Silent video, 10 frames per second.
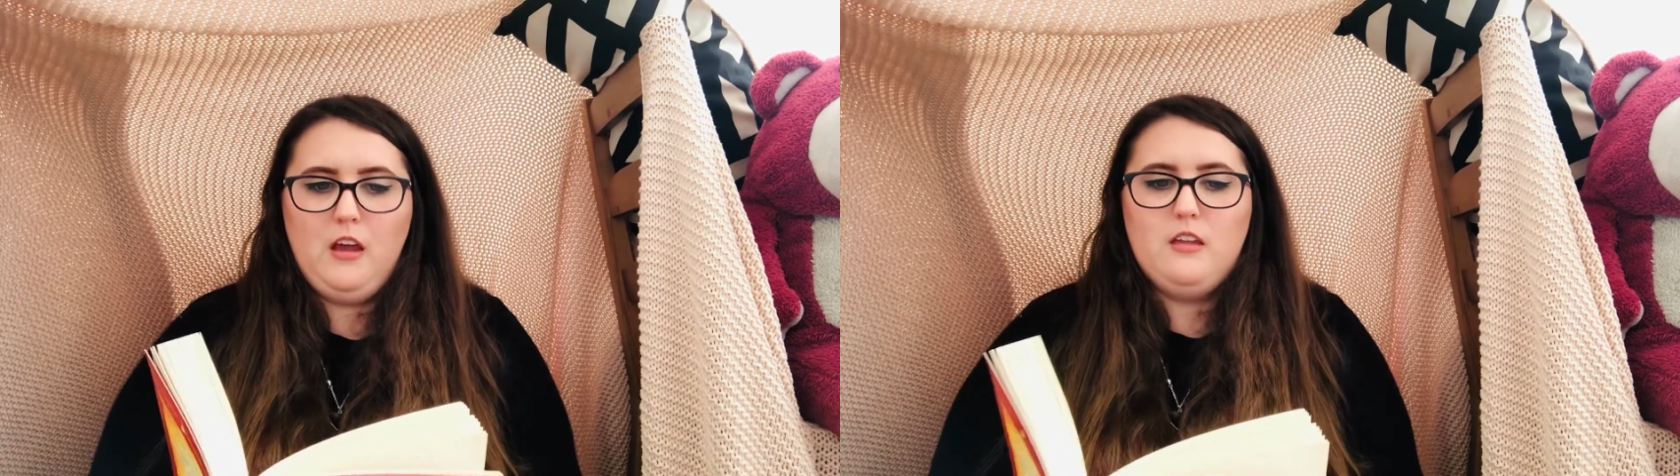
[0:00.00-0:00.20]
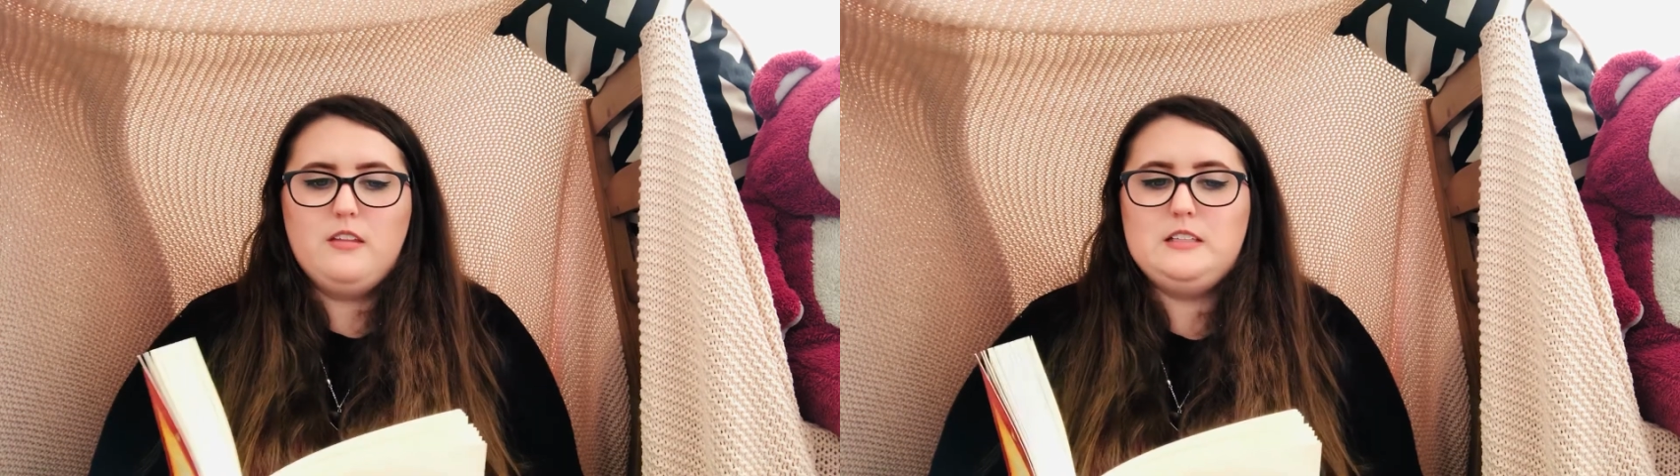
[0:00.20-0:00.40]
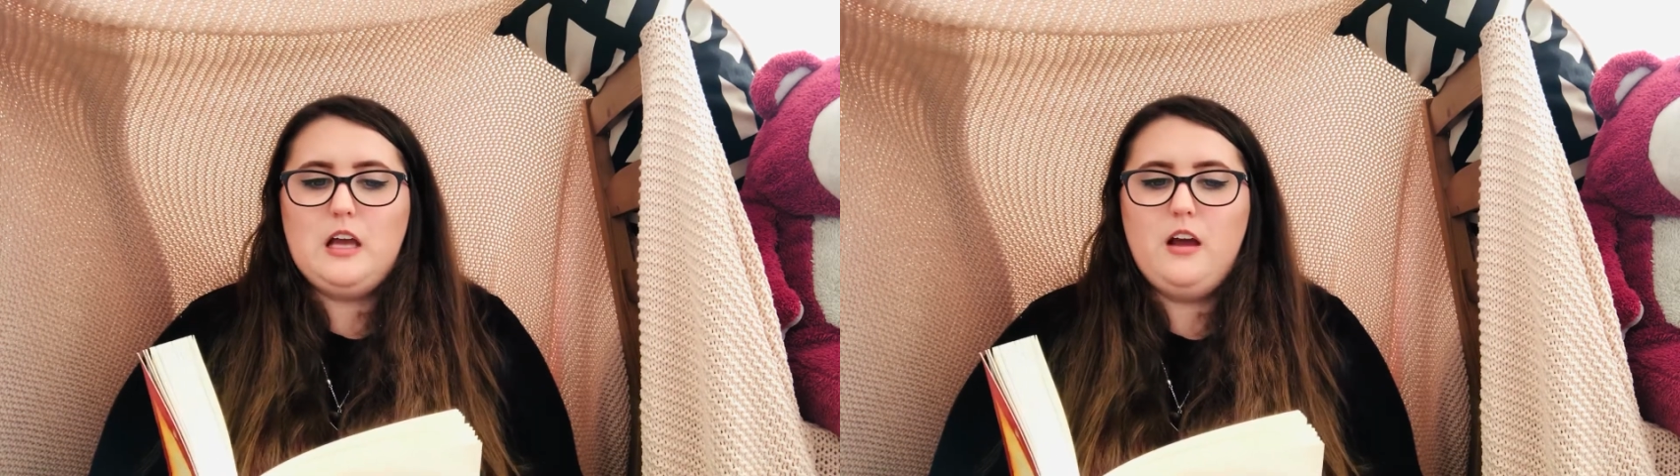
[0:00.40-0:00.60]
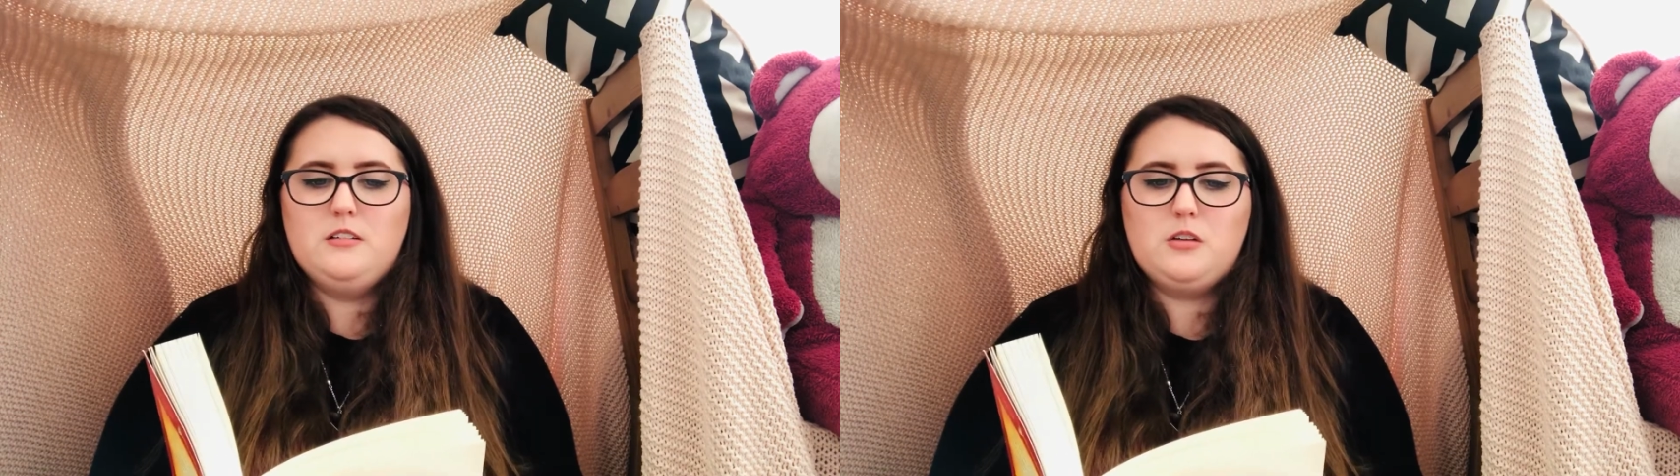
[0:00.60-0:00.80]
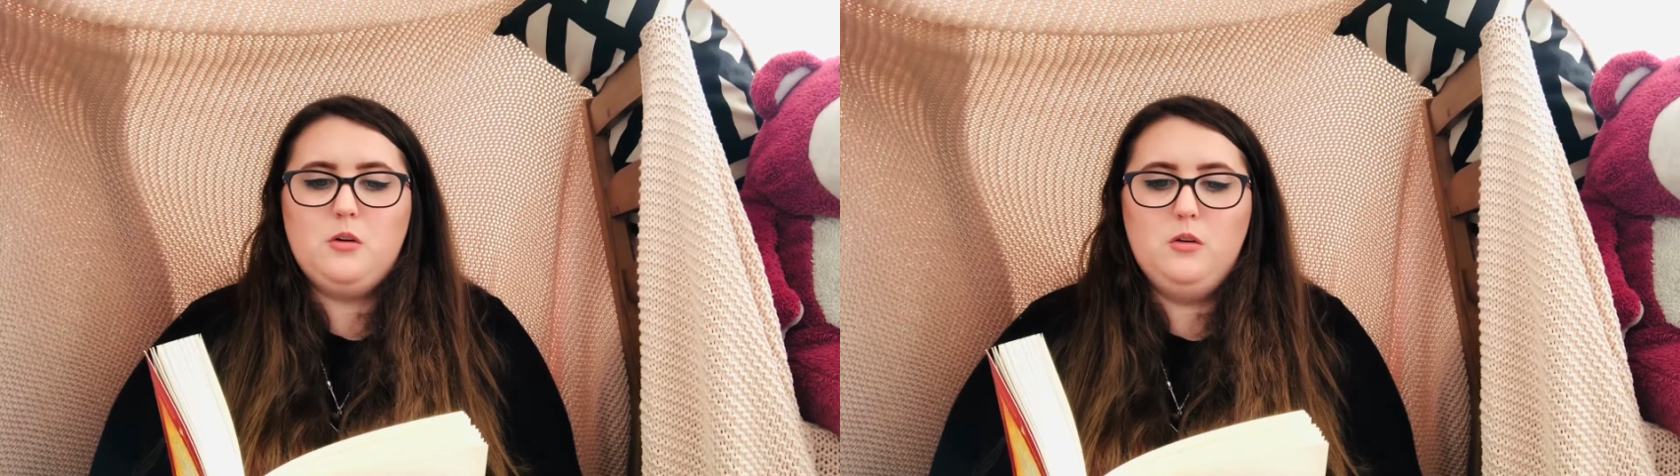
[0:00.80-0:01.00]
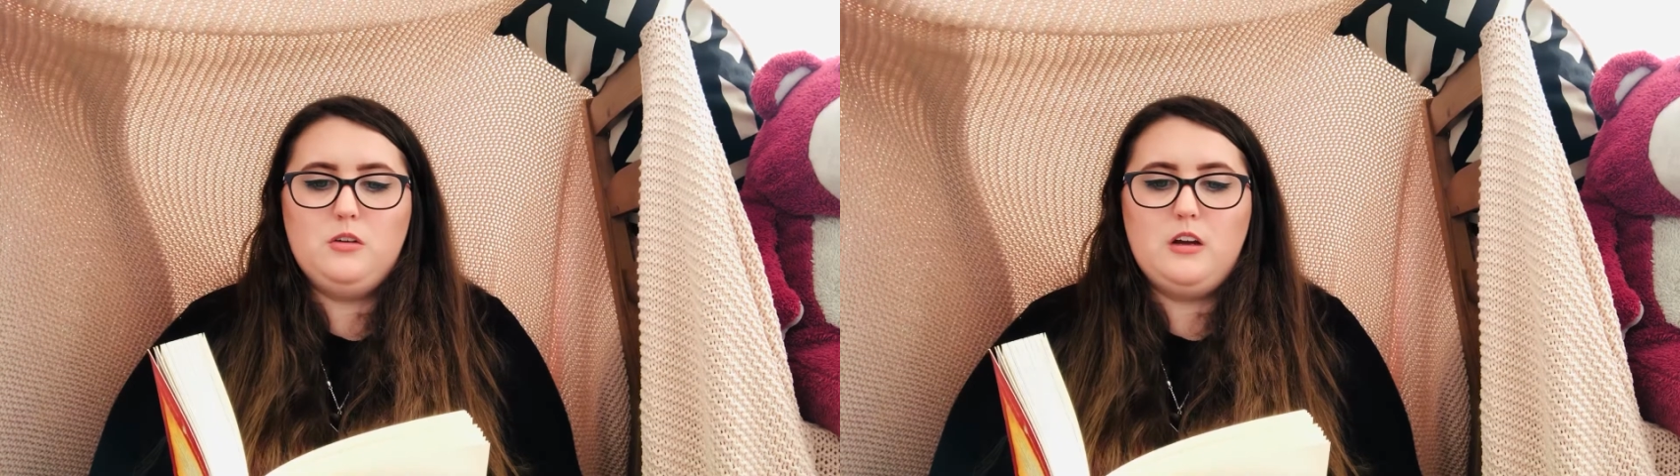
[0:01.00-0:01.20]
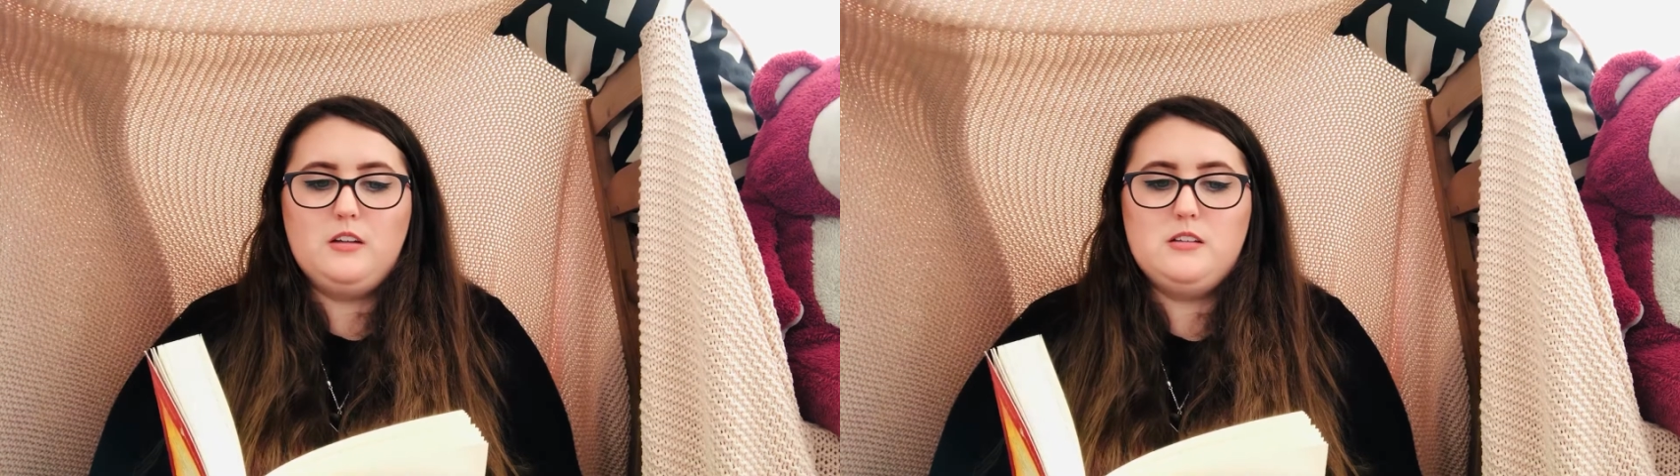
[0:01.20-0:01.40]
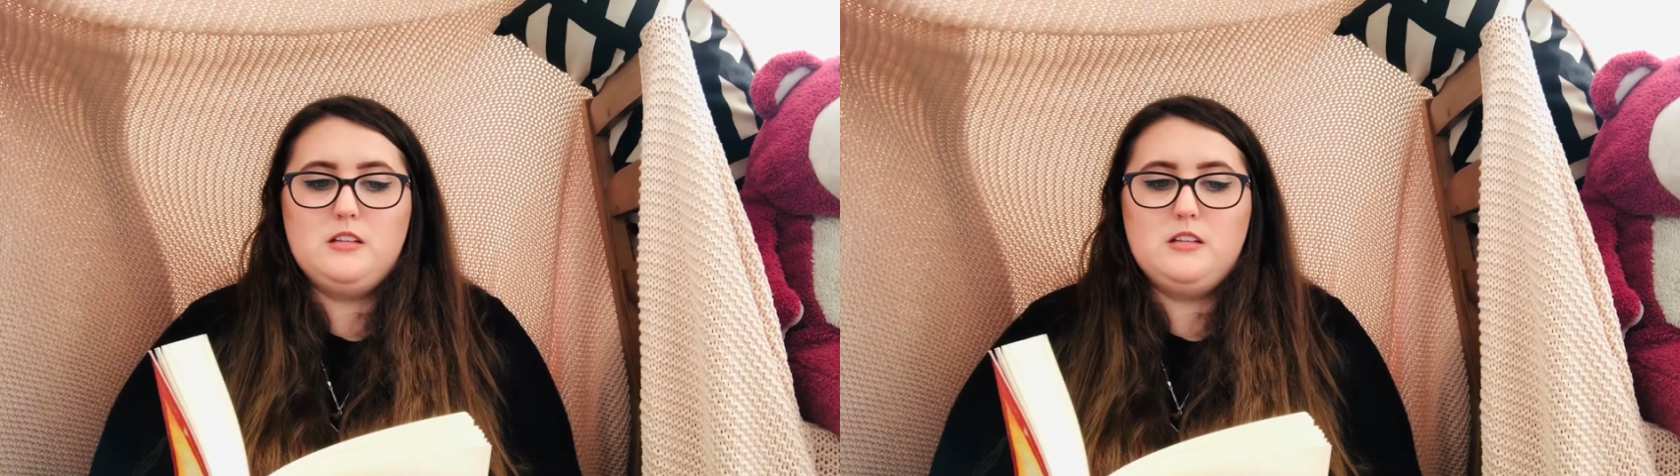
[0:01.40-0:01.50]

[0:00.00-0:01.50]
They turned a corner, and